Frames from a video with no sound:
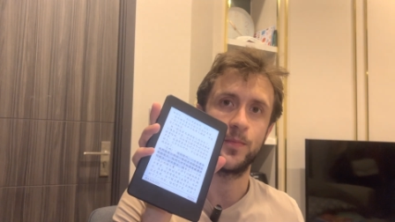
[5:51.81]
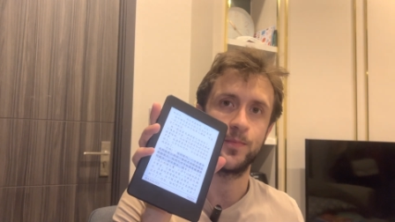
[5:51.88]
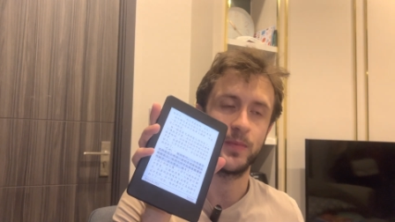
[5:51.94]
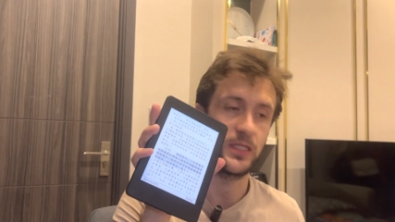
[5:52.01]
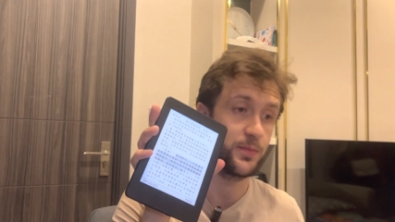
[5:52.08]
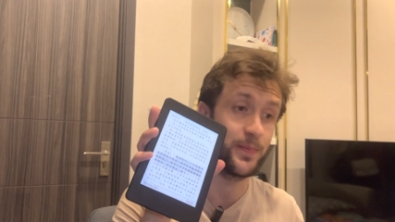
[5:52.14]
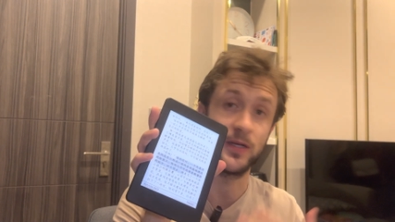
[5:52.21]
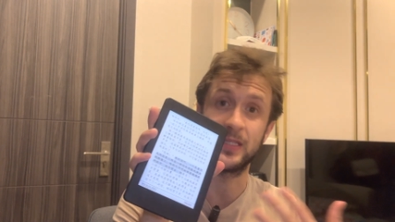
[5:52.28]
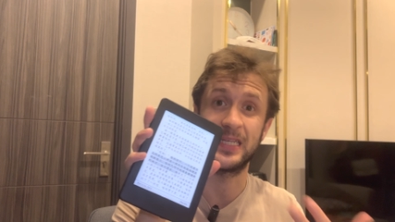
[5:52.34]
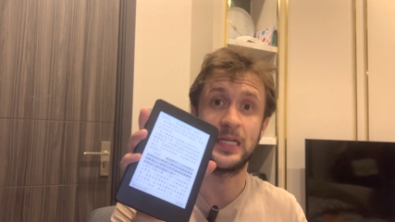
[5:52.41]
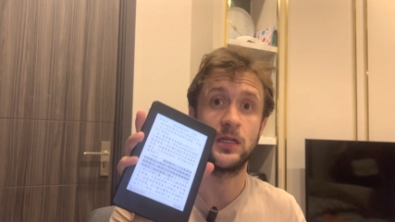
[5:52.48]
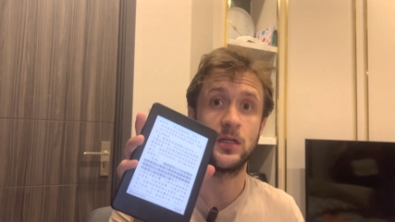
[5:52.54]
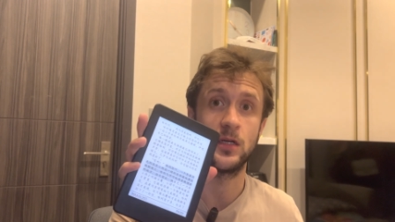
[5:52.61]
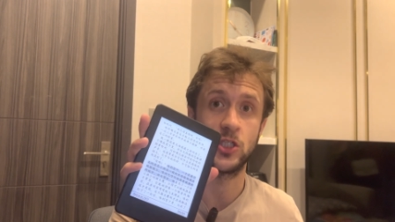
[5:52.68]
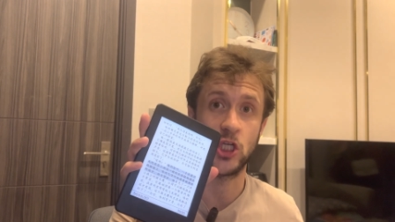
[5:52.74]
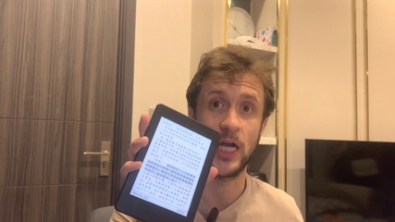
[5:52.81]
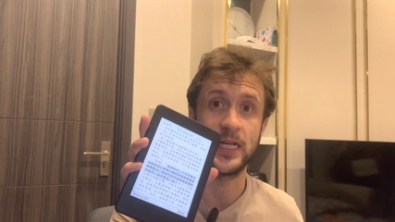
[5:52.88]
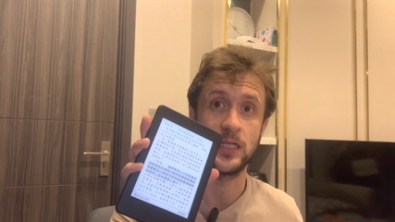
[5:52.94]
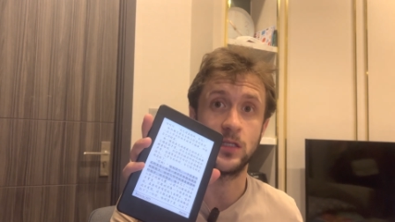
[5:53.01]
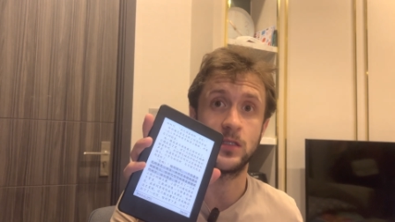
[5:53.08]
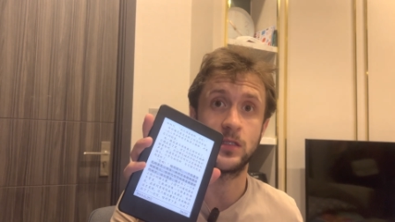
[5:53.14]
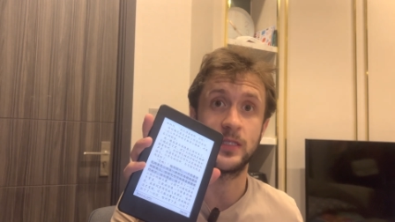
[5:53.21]
It's built in a
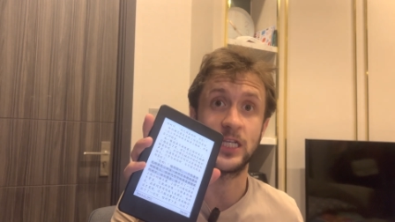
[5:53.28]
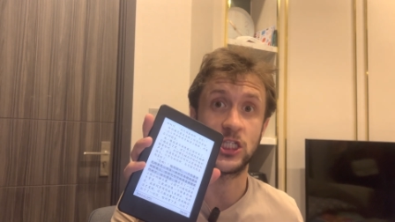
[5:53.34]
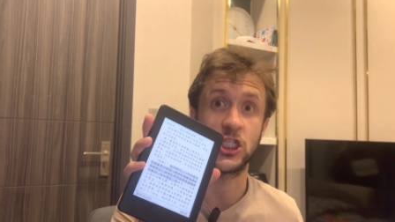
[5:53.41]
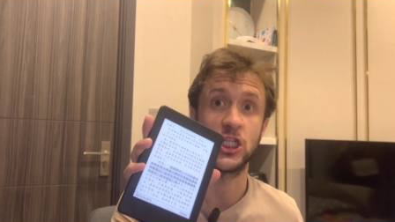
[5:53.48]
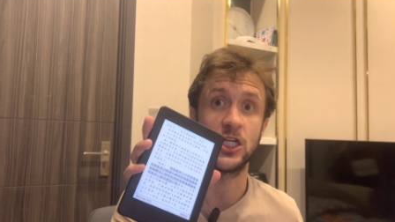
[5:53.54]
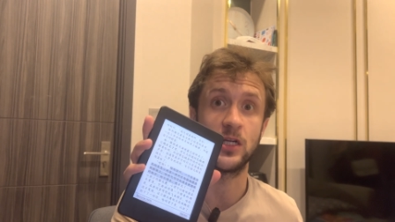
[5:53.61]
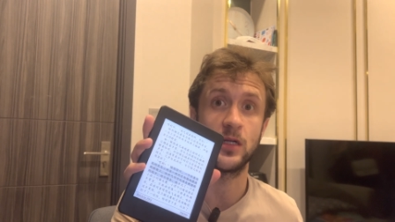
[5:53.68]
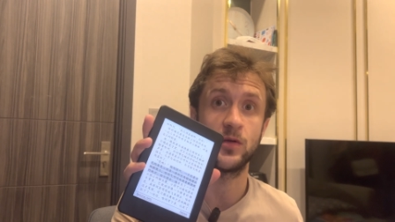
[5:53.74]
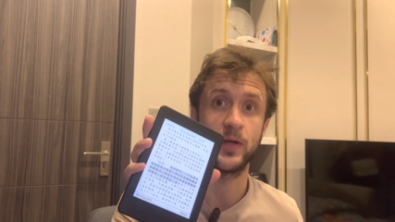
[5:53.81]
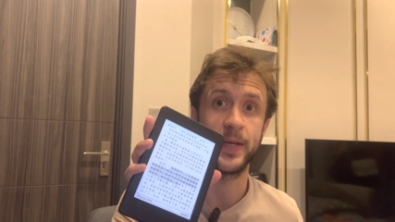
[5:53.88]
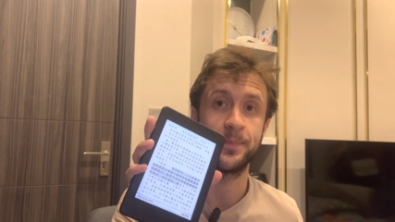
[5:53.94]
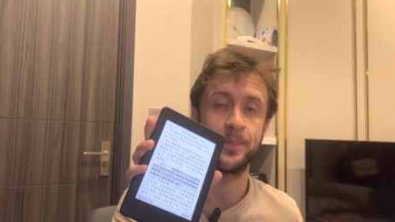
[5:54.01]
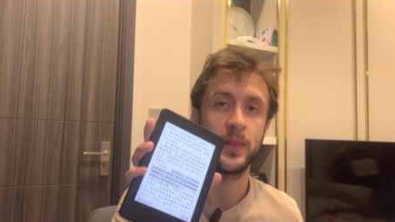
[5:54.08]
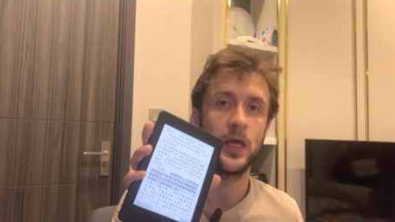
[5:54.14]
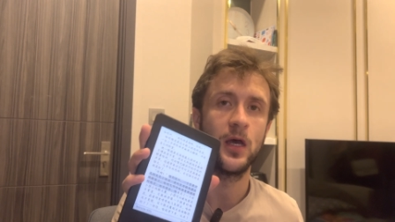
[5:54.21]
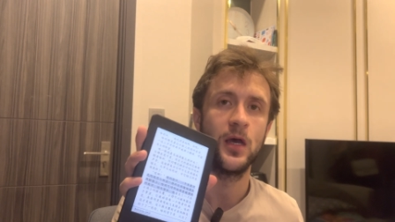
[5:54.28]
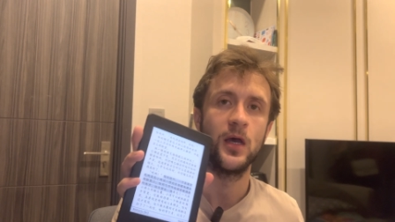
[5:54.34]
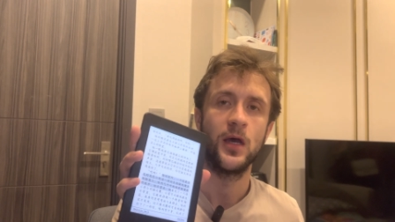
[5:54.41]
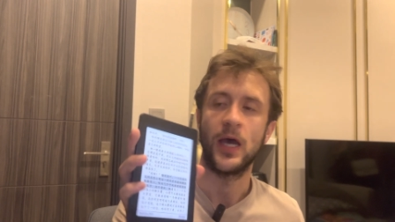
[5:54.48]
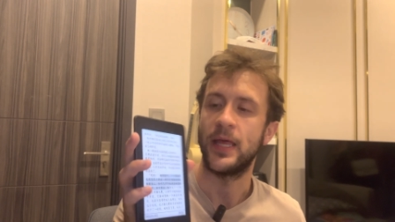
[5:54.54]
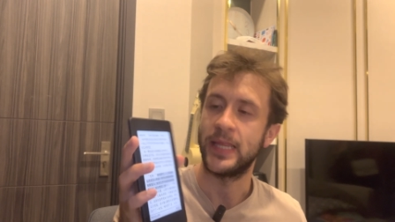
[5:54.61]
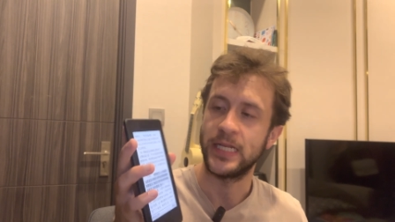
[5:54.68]
Chinese dictionary, right?
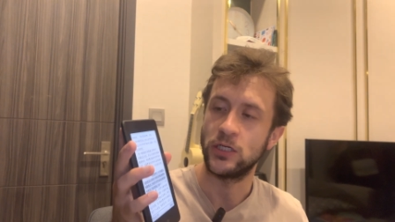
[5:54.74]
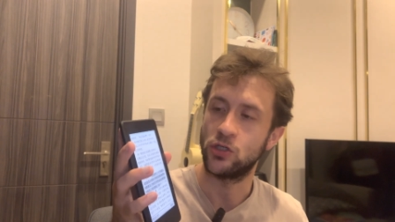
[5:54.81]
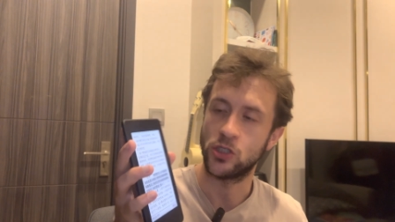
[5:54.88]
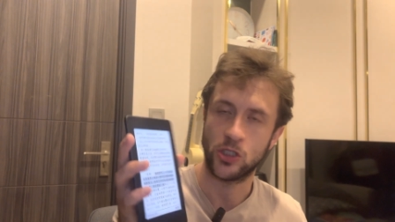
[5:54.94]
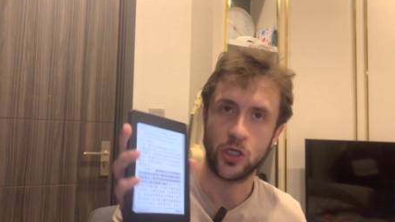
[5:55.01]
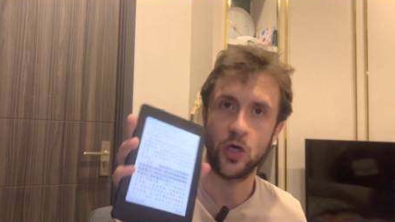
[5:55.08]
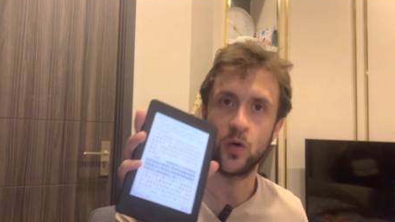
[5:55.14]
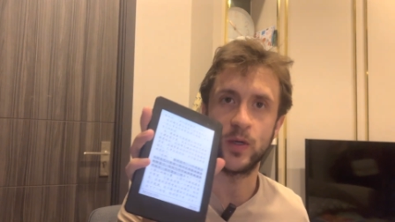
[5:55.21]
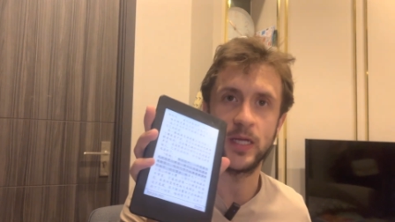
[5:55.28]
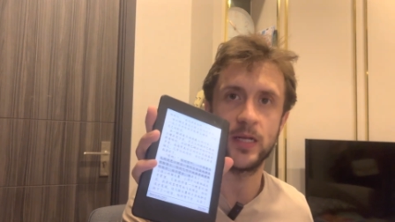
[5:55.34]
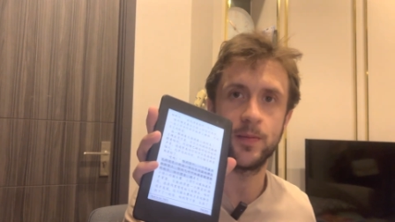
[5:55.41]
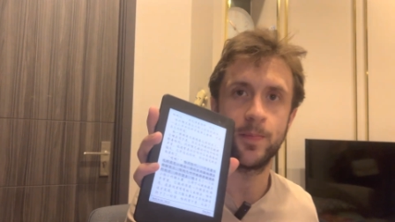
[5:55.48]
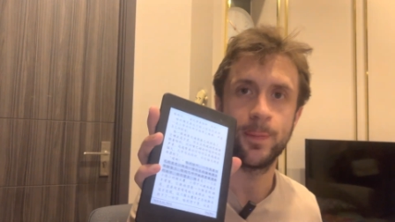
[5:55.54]
And then you just go in,